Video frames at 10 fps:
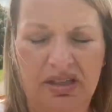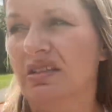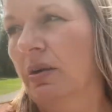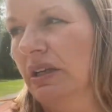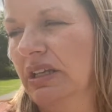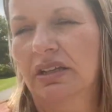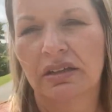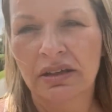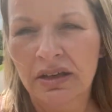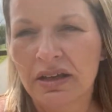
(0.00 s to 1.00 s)
That's all we did.
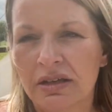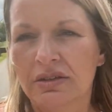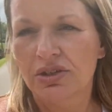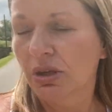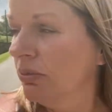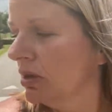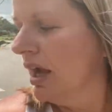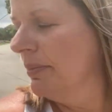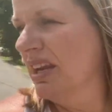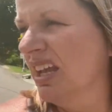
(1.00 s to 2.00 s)
No. Two?
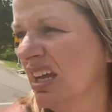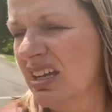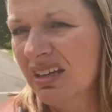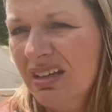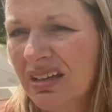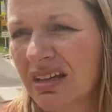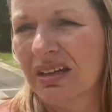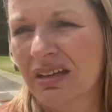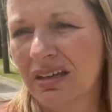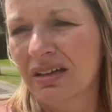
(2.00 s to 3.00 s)
How many?
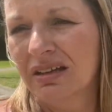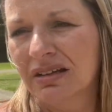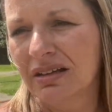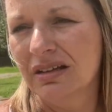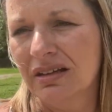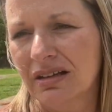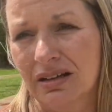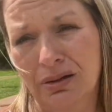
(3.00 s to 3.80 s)
2.54 so far.